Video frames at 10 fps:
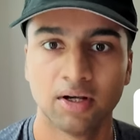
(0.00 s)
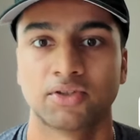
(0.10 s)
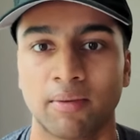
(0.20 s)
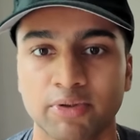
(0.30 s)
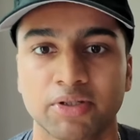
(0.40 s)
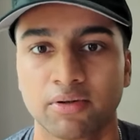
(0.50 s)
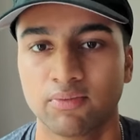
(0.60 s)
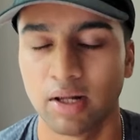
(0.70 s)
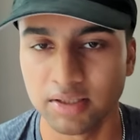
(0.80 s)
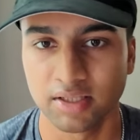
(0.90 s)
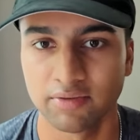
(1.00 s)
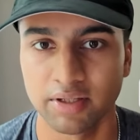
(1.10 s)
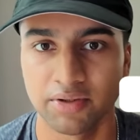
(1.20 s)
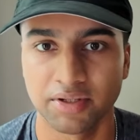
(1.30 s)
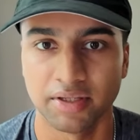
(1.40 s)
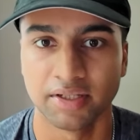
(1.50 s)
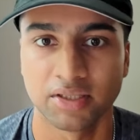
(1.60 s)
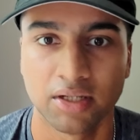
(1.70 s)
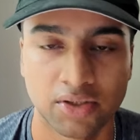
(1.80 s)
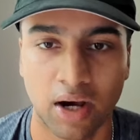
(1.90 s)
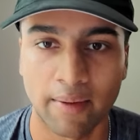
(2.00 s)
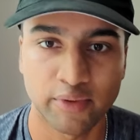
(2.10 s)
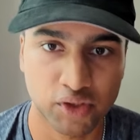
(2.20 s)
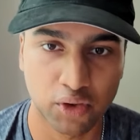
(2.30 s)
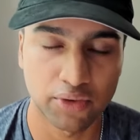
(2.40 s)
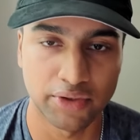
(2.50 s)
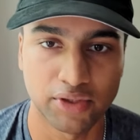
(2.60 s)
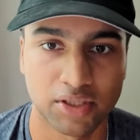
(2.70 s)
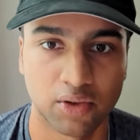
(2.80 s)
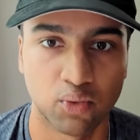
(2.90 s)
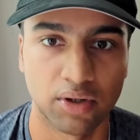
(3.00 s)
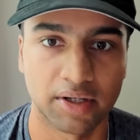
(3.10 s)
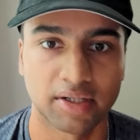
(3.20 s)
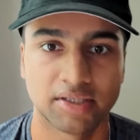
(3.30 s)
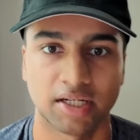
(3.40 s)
So I'm still relatively new to this. So I'm so used to work